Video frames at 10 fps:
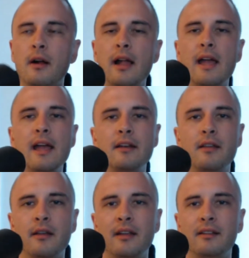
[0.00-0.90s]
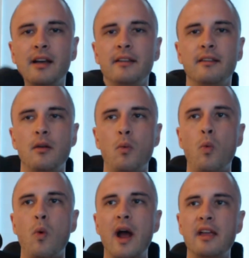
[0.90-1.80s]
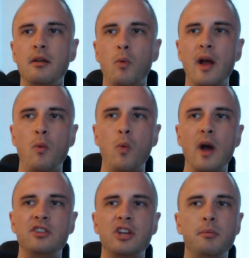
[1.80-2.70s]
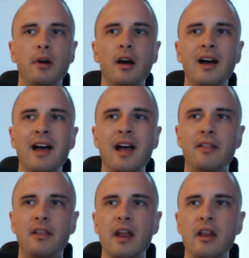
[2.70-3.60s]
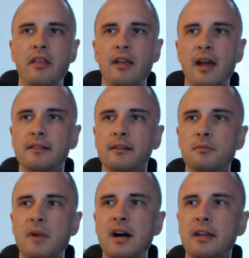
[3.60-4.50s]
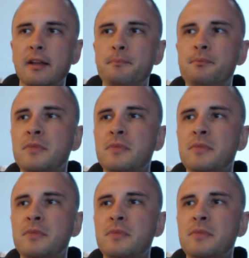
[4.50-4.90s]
and it does it way, way, way cheaper than anything else on the market.